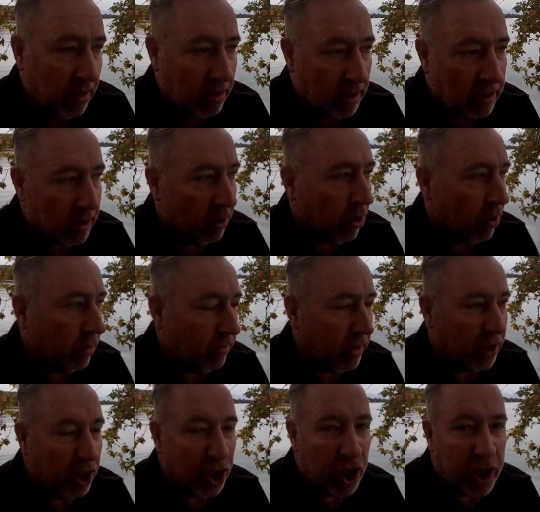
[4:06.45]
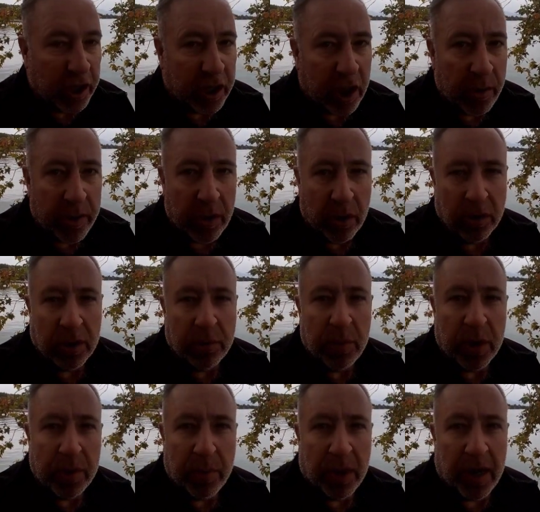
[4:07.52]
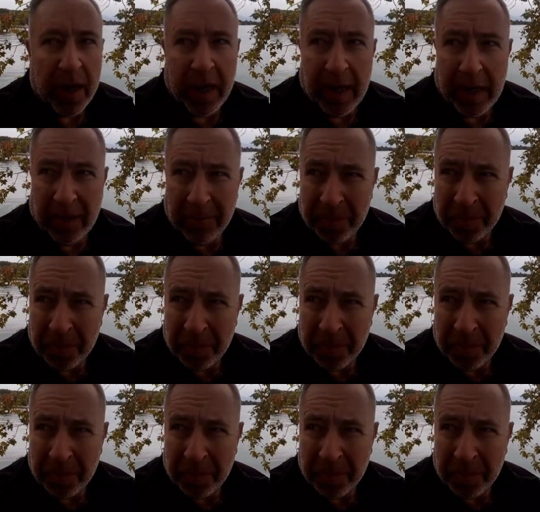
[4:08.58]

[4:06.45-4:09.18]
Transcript: There's a lot of shit going on, to put it politely.